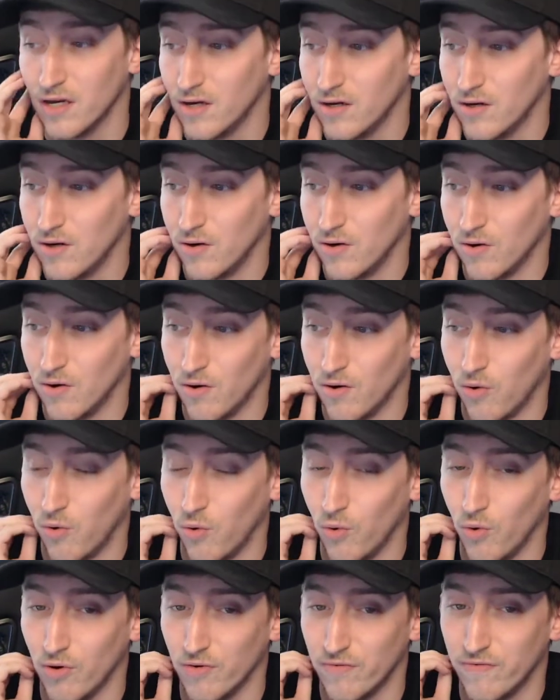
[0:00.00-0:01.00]
or
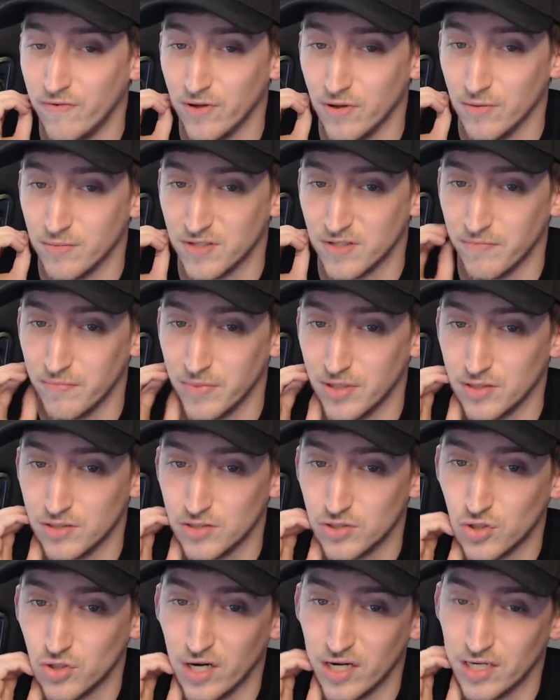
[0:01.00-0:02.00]
horror films have been
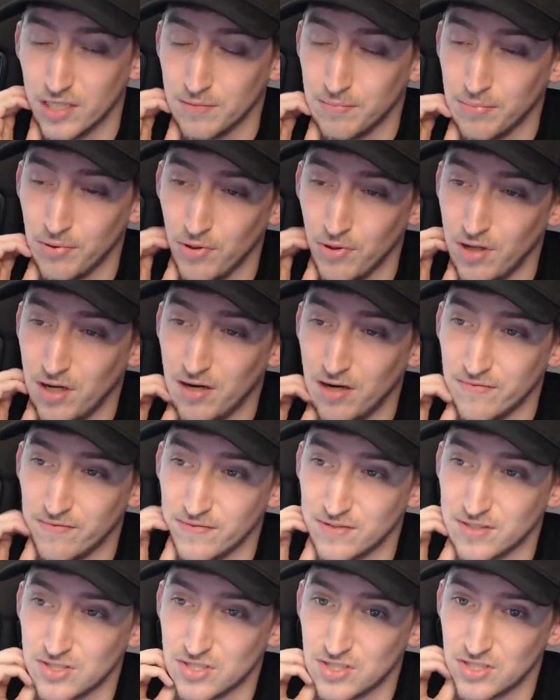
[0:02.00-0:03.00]
trying to pull off
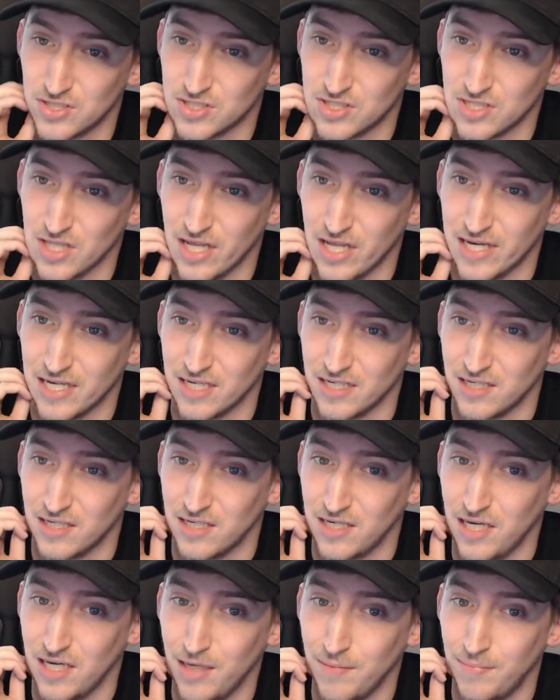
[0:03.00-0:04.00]
is just like
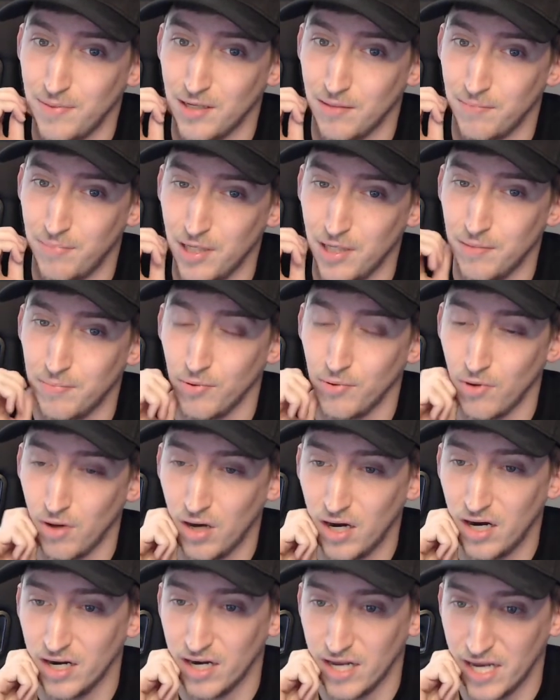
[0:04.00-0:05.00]
keeping people
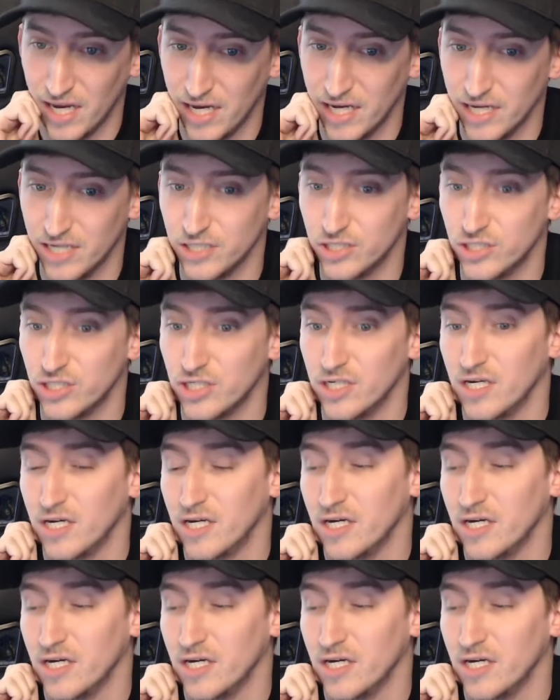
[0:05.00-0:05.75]
on edge